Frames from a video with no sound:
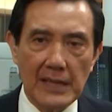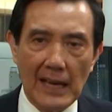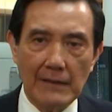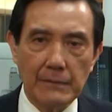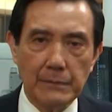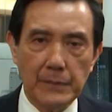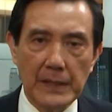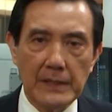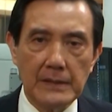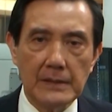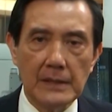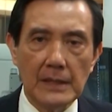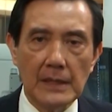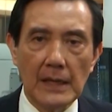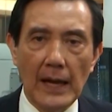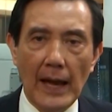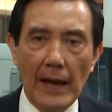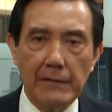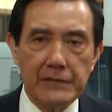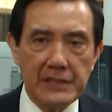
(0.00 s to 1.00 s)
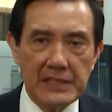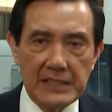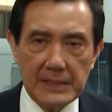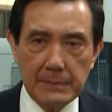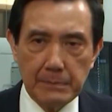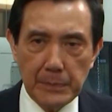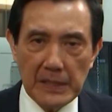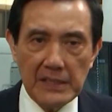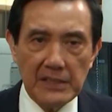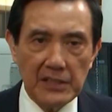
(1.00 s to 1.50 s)
have been
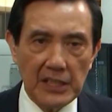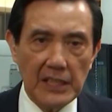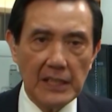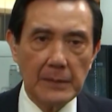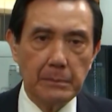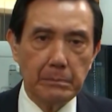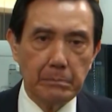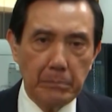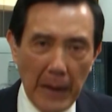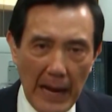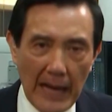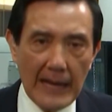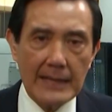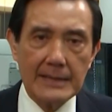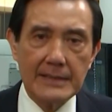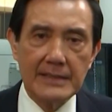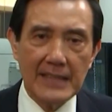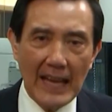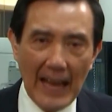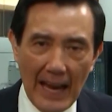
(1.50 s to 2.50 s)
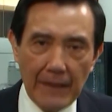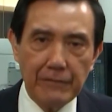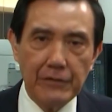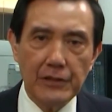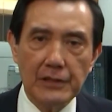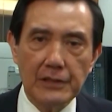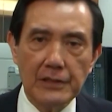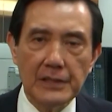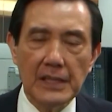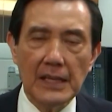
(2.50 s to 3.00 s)
the best
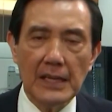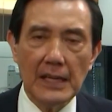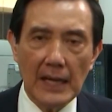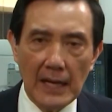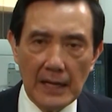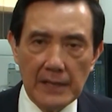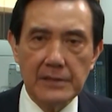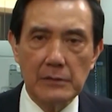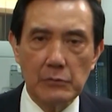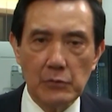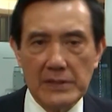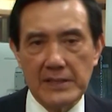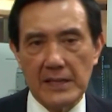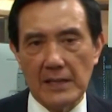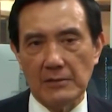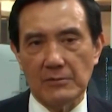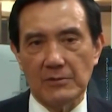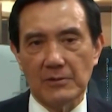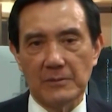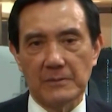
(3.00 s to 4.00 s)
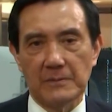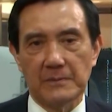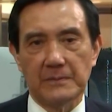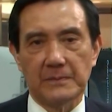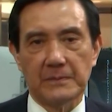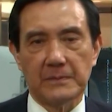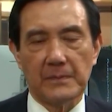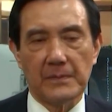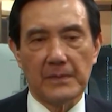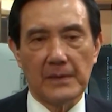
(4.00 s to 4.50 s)
ever as a result.
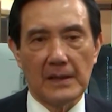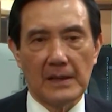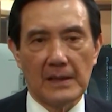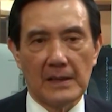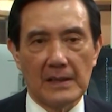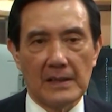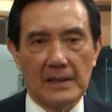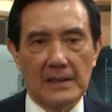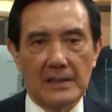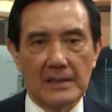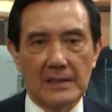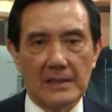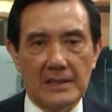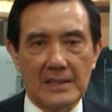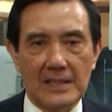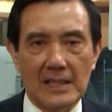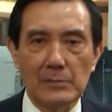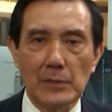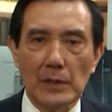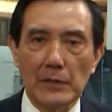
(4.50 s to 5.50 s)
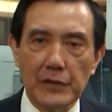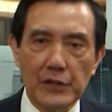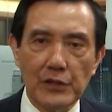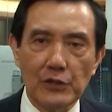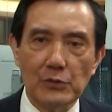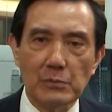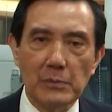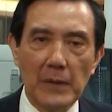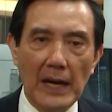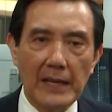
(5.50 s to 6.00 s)
Some of
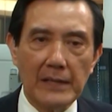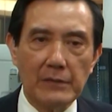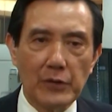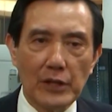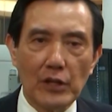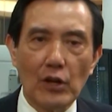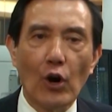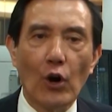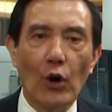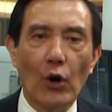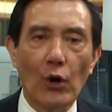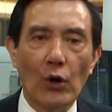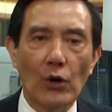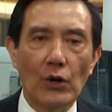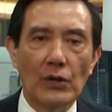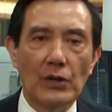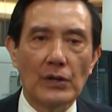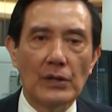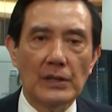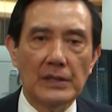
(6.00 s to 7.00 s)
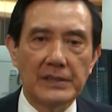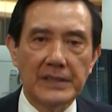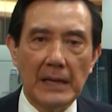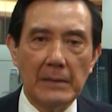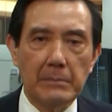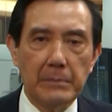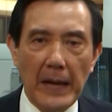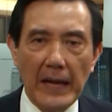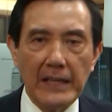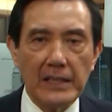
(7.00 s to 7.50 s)
you might recall
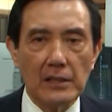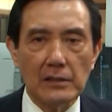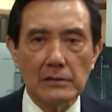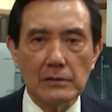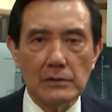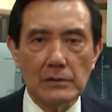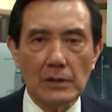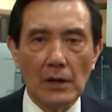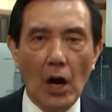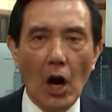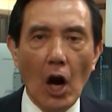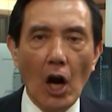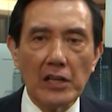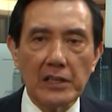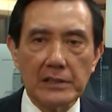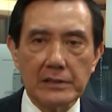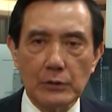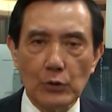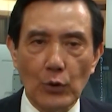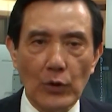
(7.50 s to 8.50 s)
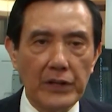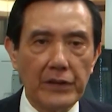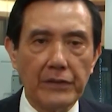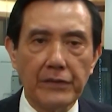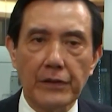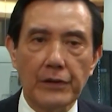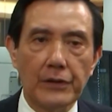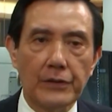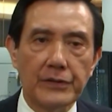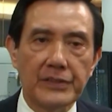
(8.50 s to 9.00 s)
that back on August
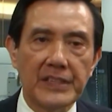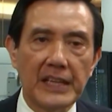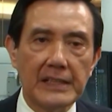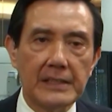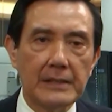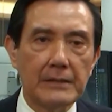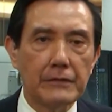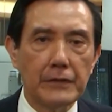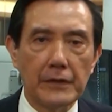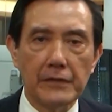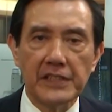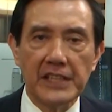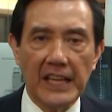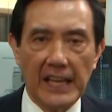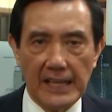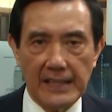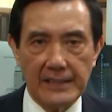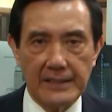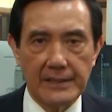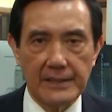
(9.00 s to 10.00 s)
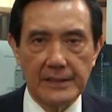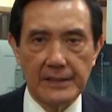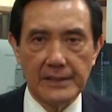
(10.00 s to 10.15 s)
23, 1958,